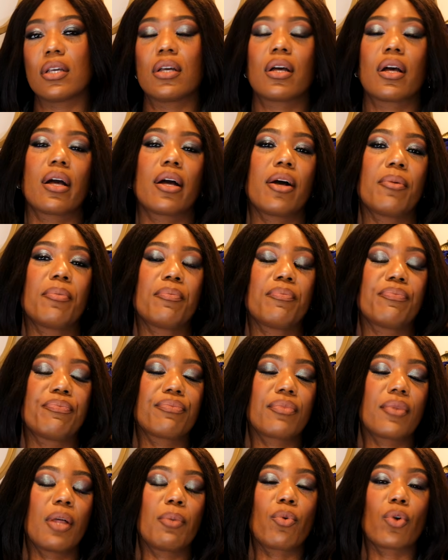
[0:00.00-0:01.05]

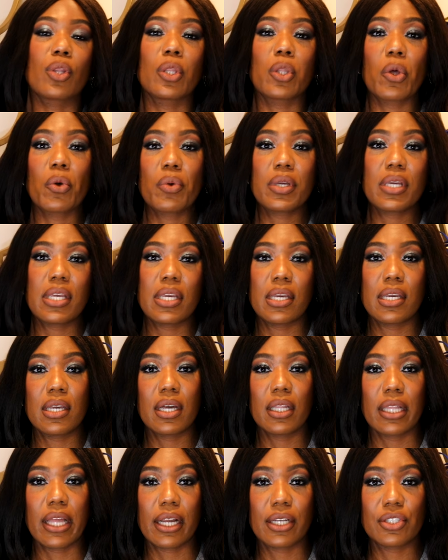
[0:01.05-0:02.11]
a more low-key
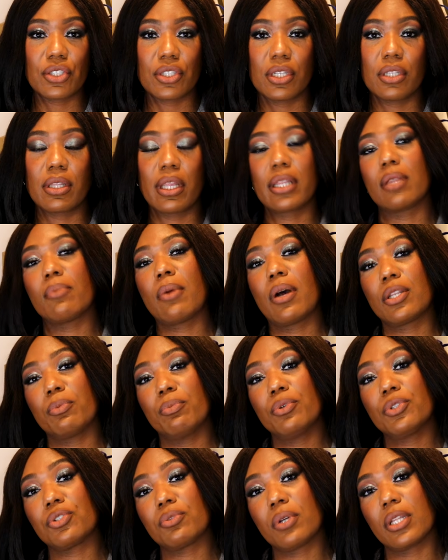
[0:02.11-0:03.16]
collection like the Magda
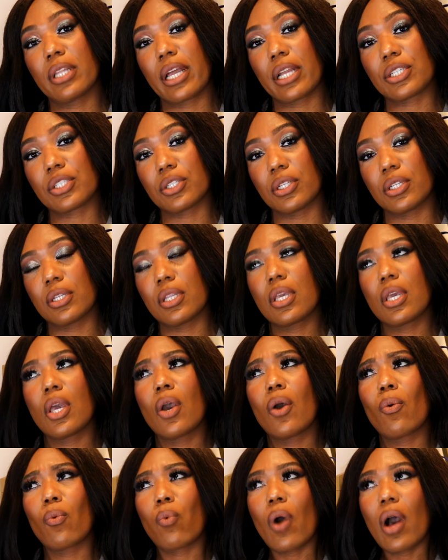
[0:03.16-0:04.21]
Butrym collection,
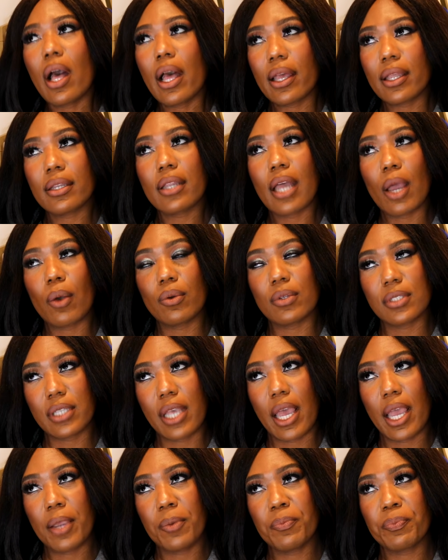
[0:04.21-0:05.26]
one, I will
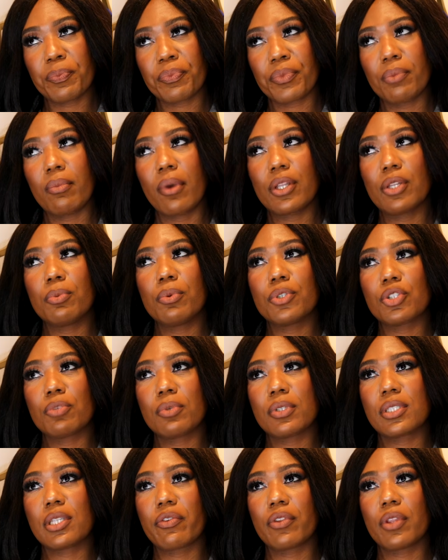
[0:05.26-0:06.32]
say Magda Butrym
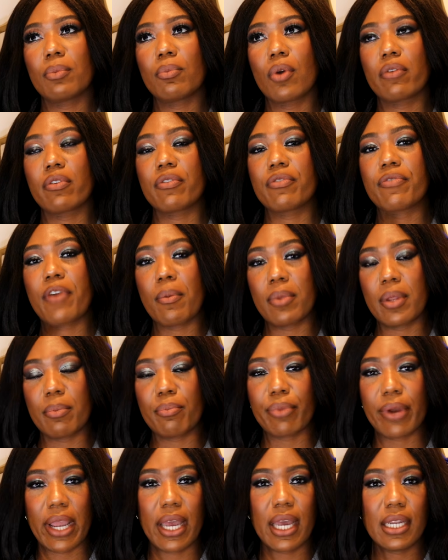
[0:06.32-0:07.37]
is definitely more of a feminine
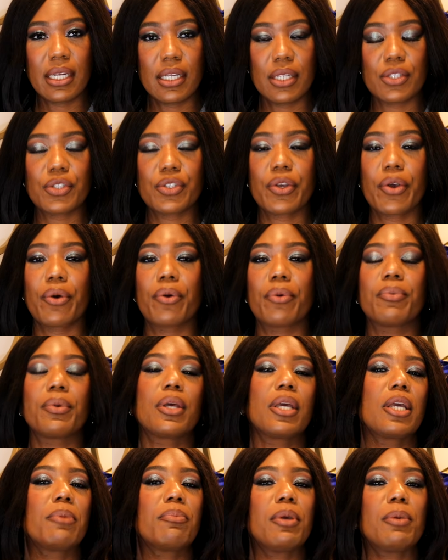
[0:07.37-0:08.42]
brand, and so
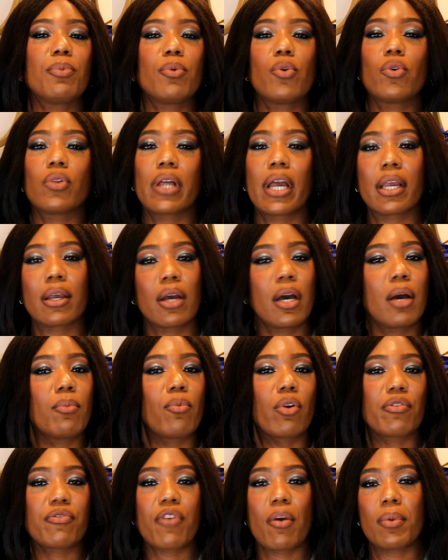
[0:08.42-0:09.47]
people who like a
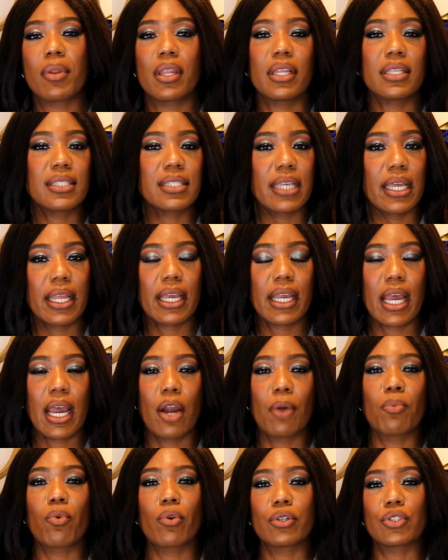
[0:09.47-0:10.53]
more feminine aesthetic
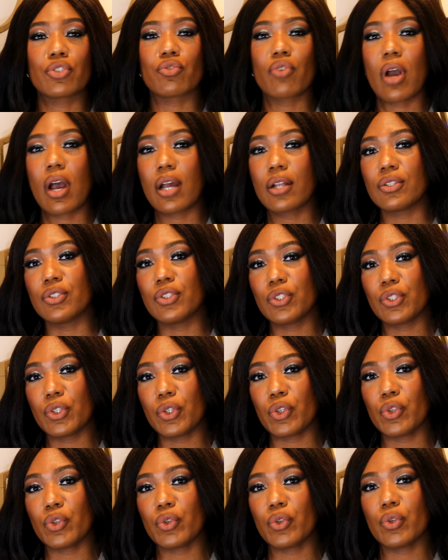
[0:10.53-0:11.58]
are more drawn
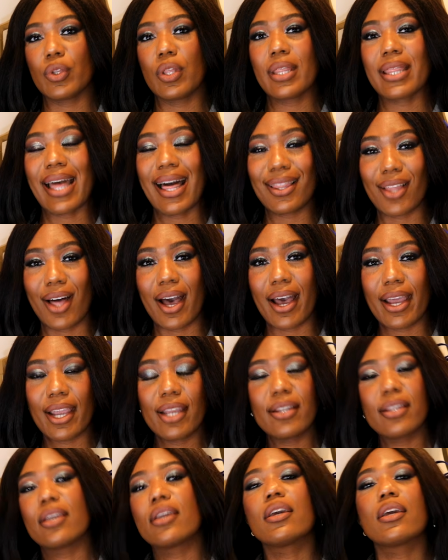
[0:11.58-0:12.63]
to that
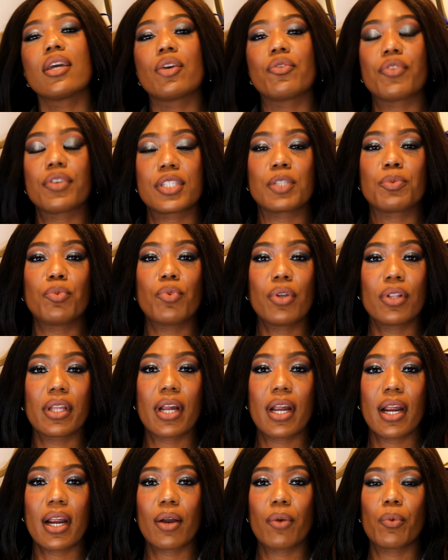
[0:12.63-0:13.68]
line. versus
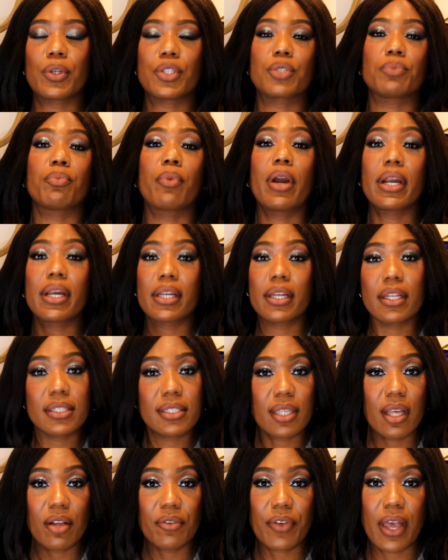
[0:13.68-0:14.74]
Mugler, which marketed
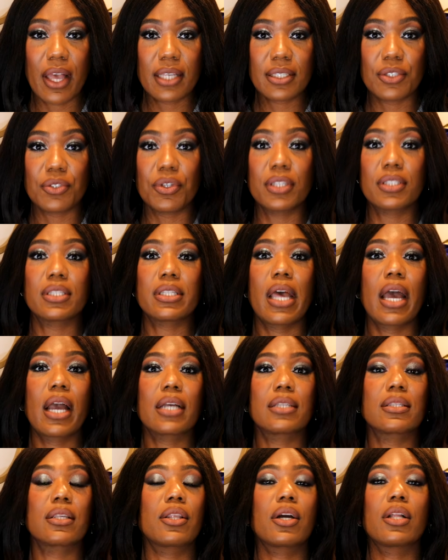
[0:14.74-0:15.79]
itself as
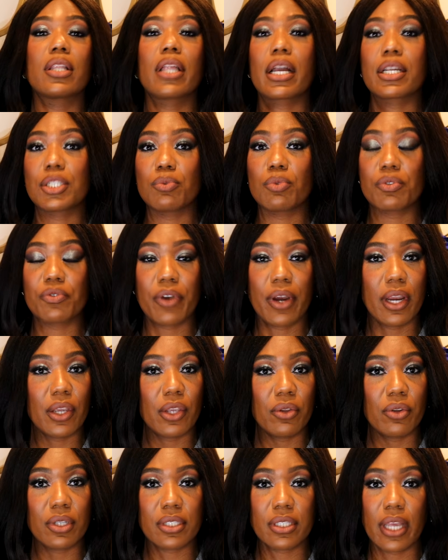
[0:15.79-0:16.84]
unisex. So the collection was very
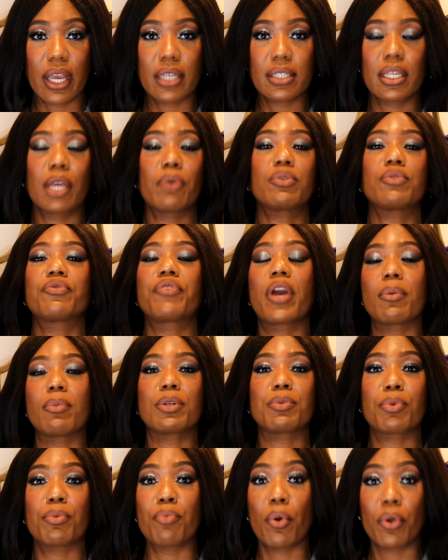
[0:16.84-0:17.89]
unisex, like it was very
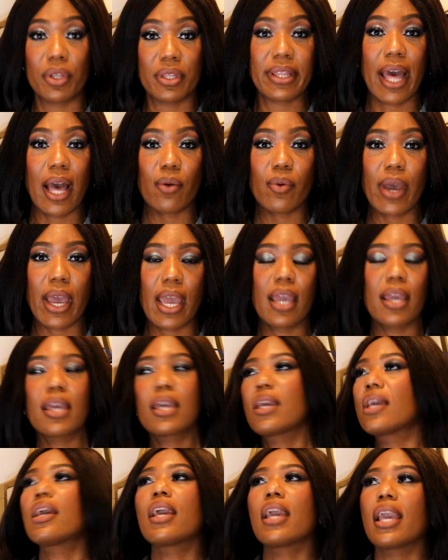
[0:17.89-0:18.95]
much promoted that way.
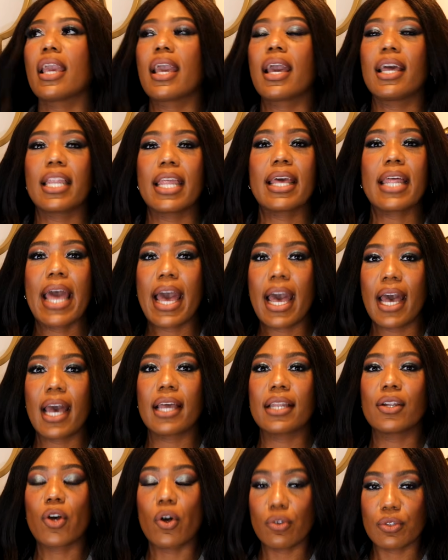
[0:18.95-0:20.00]
And it
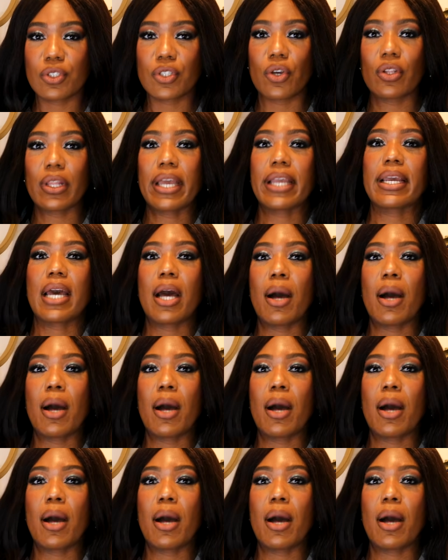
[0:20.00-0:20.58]
had also like